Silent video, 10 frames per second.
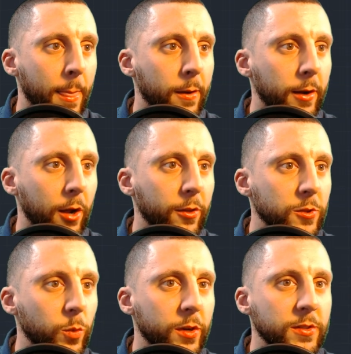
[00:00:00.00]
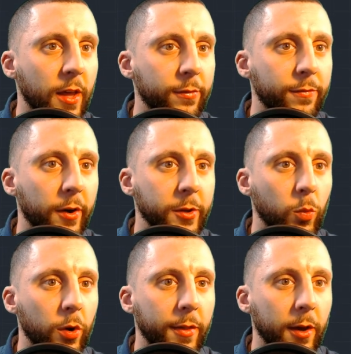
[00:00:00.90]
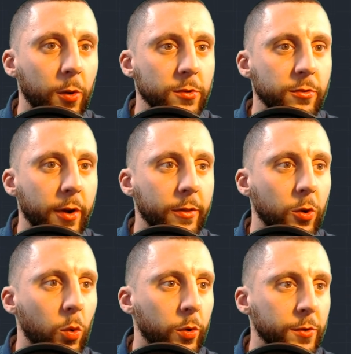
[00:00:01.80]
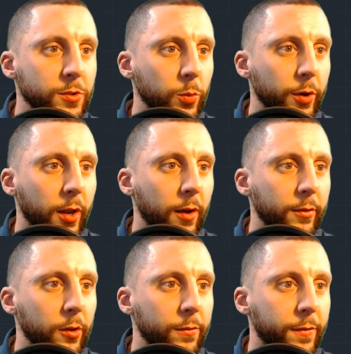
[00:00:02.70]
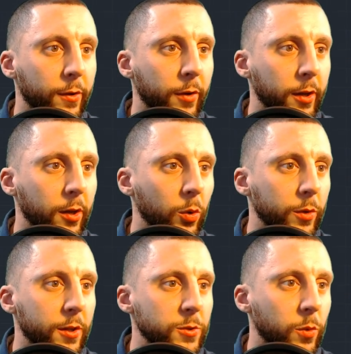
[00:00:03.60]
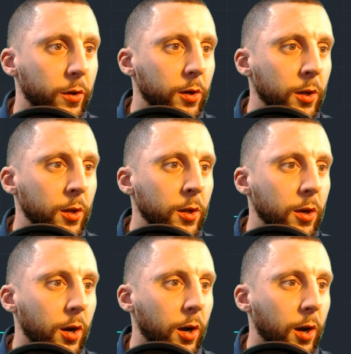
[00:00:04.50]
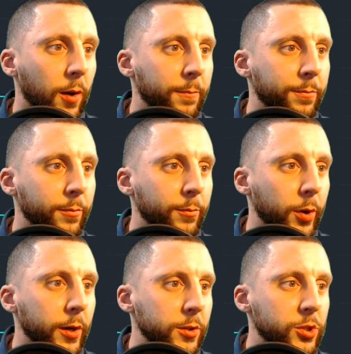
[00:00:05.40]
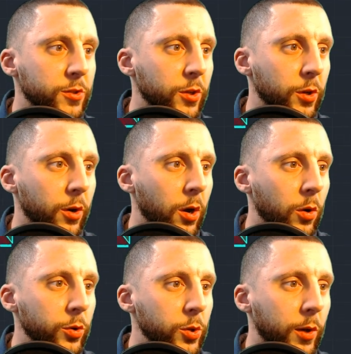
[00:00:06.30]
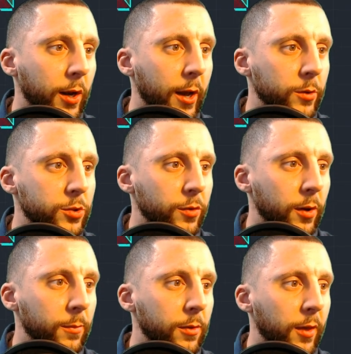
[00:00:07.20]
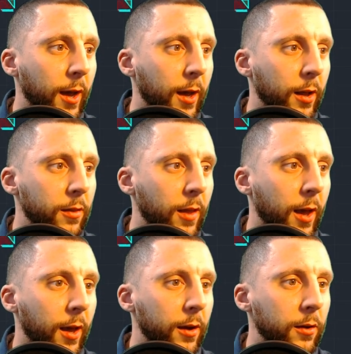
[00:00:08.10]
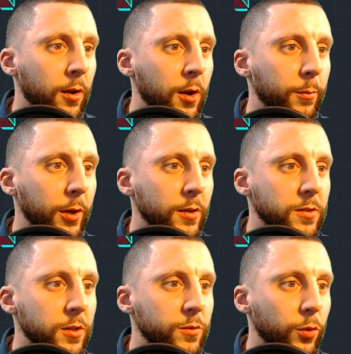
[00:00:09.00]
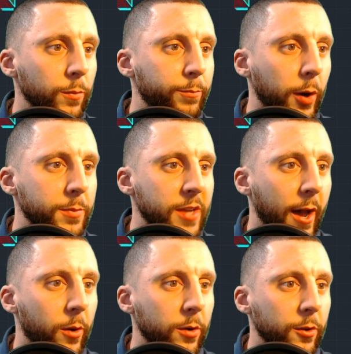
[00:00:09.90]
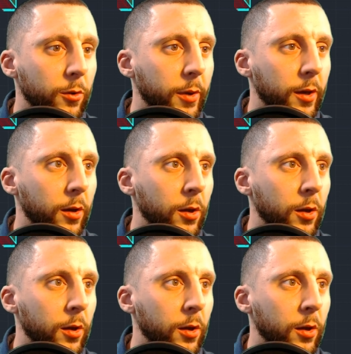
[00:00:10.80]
now this one is that funny one that goes around the corner so we're gonna have a little fun right here with this one um, but just so you know, you can now trim that and that because this room bumps out a little bit.